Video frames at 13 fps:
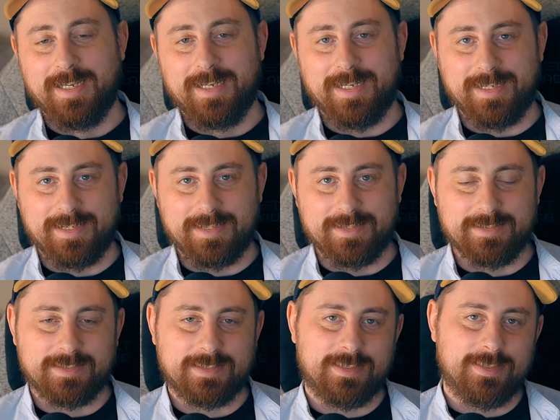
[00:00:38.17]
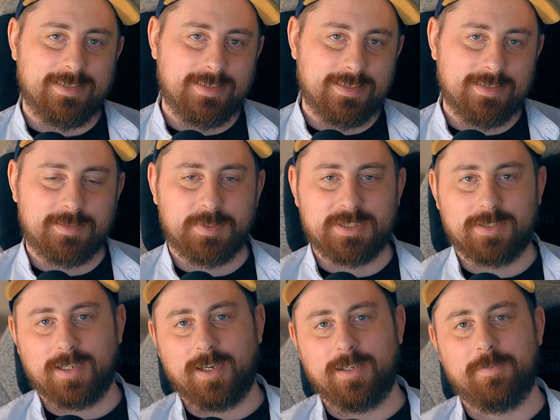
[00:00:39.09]
And in this
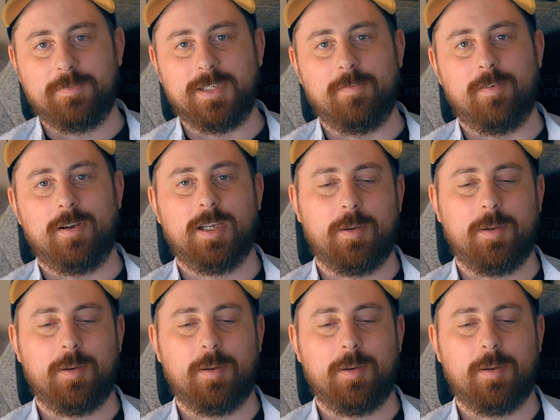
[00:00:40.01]
special kind of devlog,